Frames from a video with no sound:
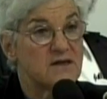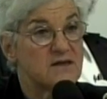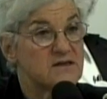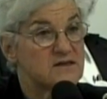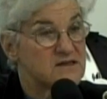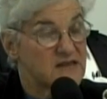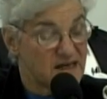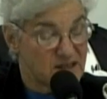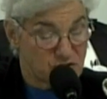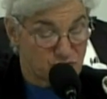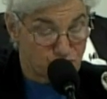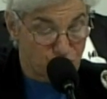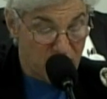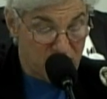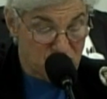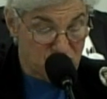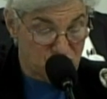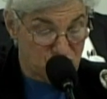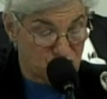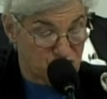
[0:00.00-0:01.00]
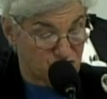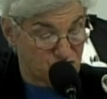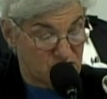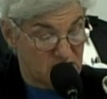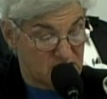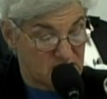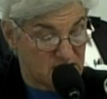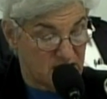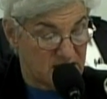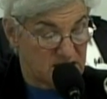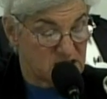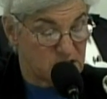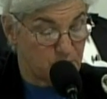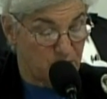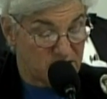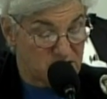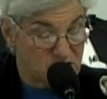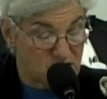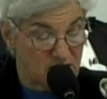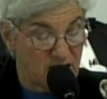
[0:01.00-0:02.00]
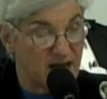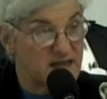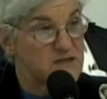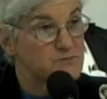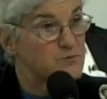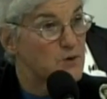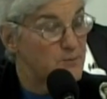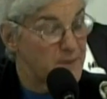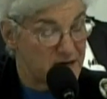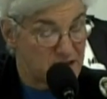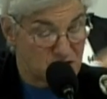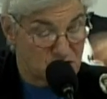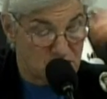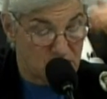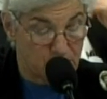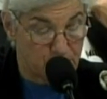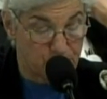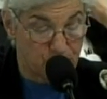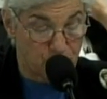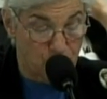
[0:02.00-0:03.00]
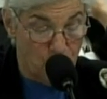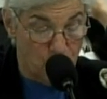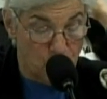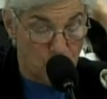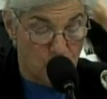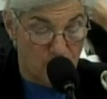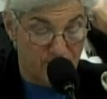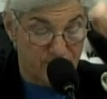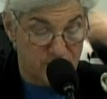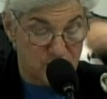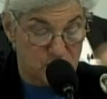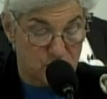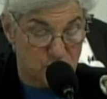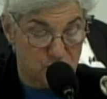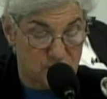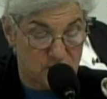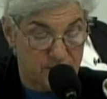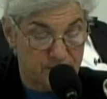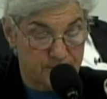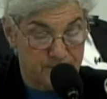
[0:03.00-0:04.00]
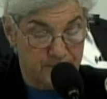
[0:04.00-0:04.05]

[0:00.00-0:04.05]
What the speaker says: sex registries, and specialized probation and parole officers